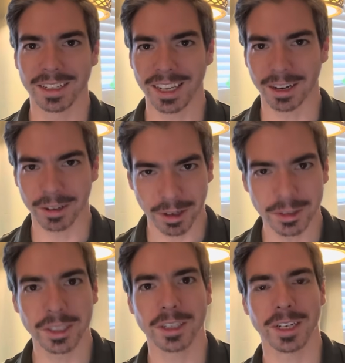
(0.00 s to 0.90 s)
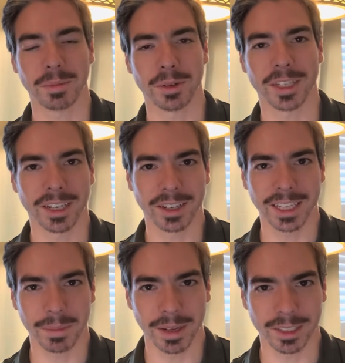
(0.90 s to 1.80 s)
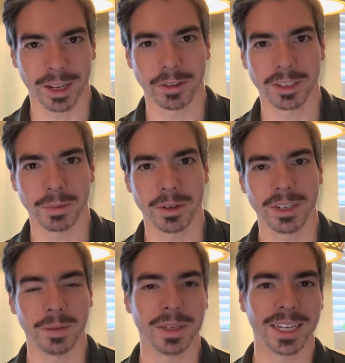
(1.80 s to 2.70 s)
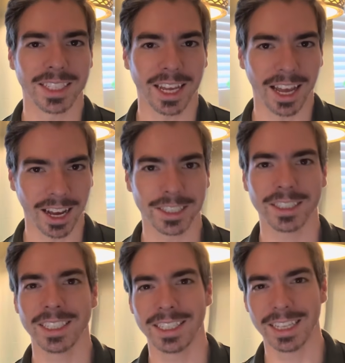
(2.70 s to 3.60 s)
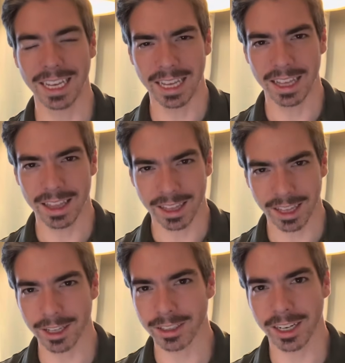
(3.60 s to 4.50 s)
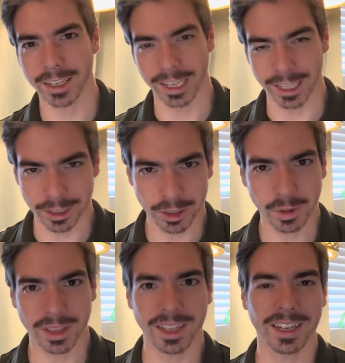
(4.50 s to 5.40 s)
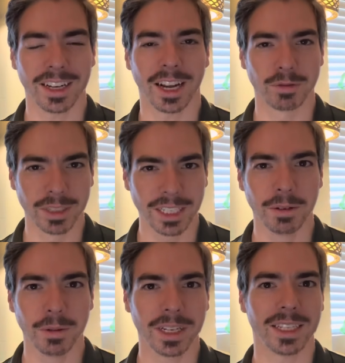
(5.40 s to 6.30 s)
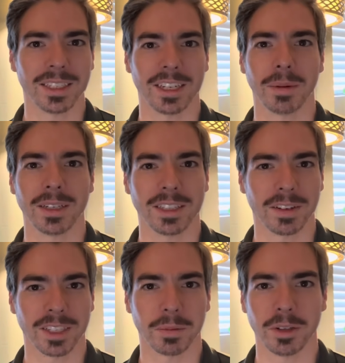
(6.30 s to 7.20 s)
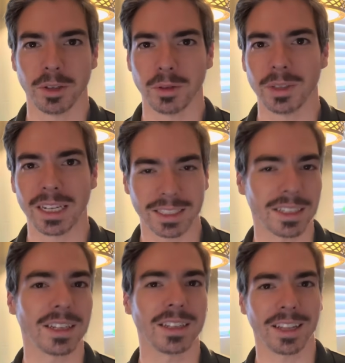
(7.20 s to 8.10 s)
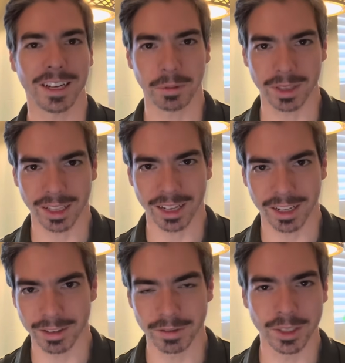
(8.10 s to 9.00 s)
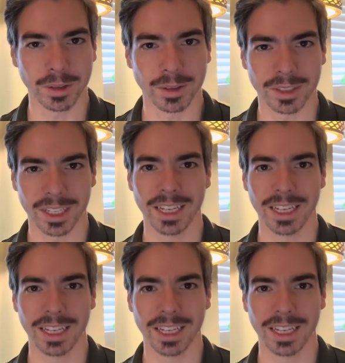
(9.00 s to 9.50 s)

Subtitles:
in our culture and particularly in the mental health community because I actually think there's a lot of issues with it, and I really would consider myself someone who doesn't align with a lot of the views